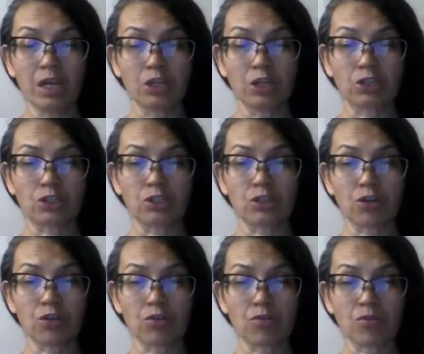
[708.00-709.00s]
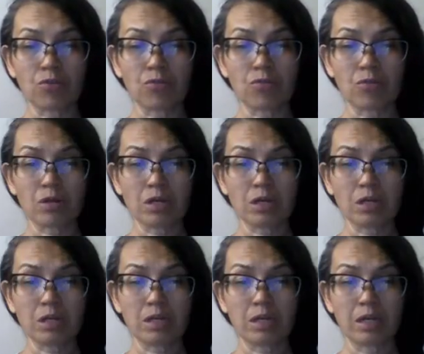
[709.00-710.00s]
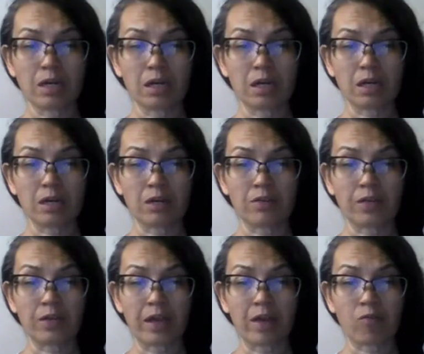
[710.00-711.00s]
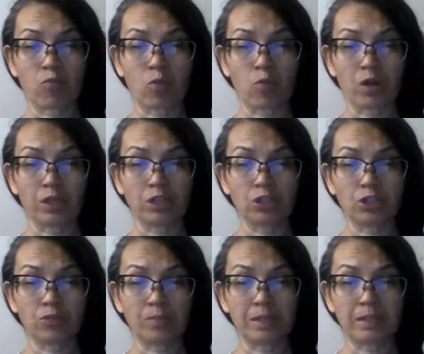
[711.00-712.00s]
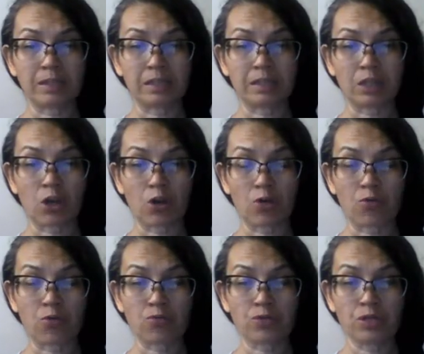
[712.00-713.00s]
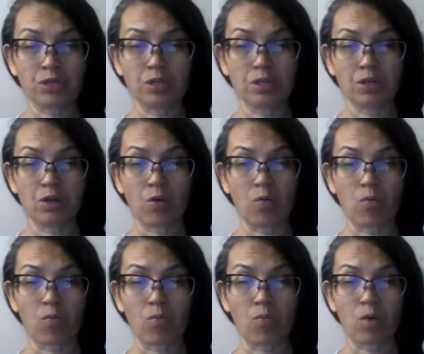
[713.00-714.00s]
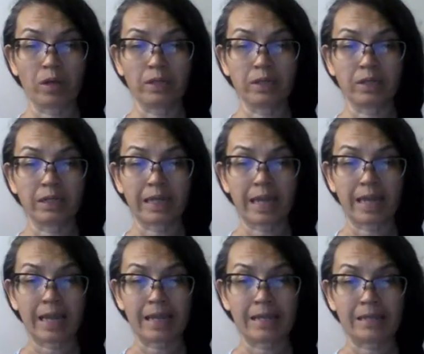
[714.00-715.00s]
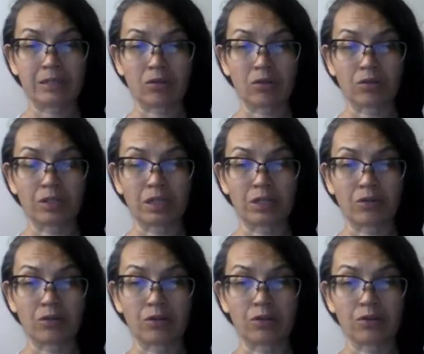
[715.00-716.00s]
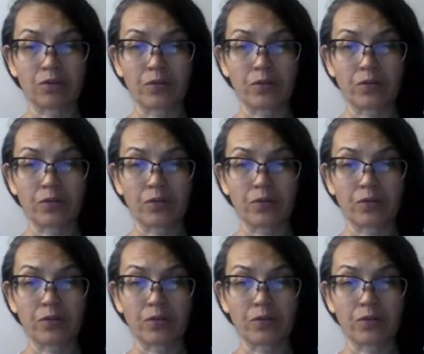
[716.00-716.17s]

So uh, they have one U P C code, one case on here.